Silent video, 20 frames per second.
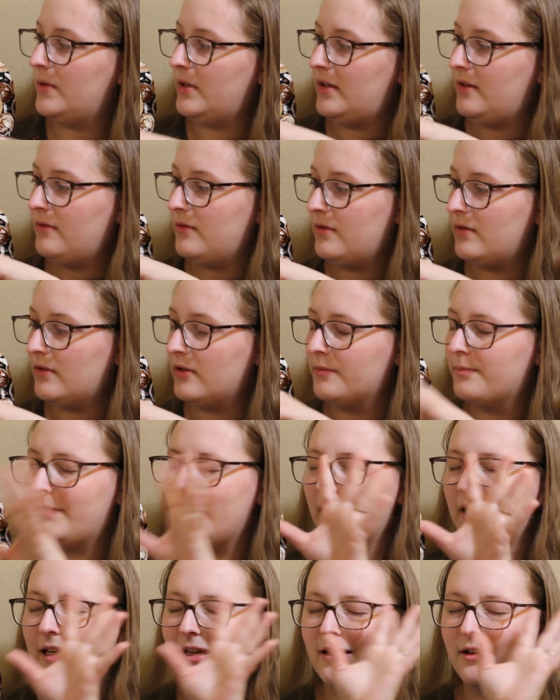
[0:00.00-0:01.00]
but or
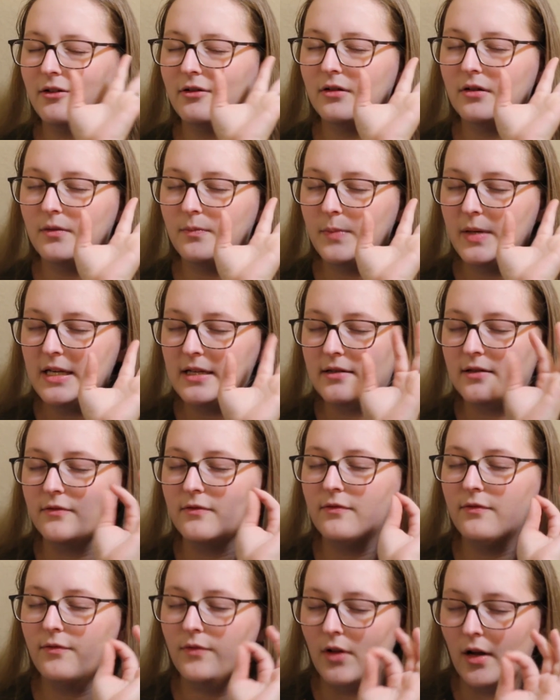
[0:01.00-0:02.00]
picking out a piece
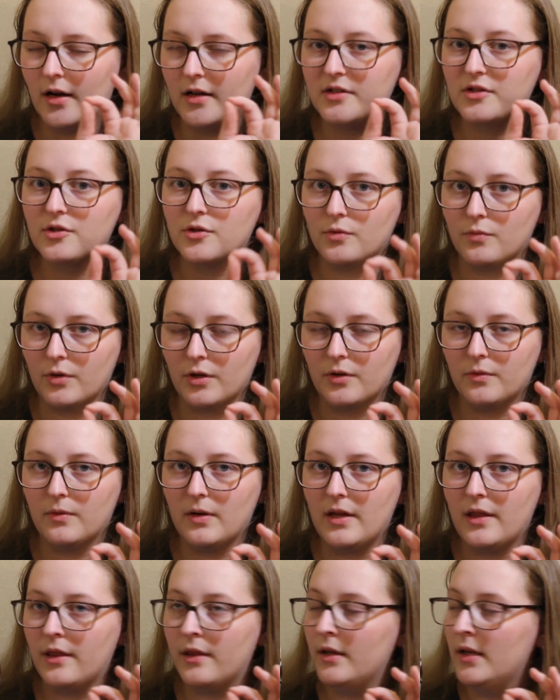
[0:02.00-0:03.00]
of floss to work
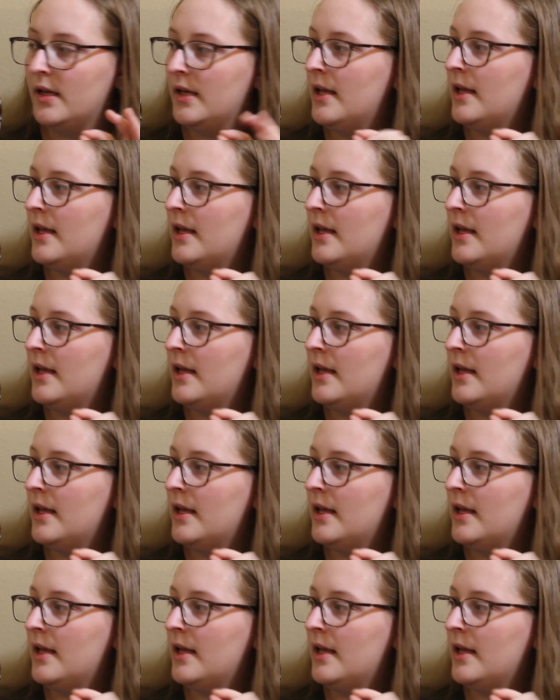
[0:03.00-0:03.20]
with,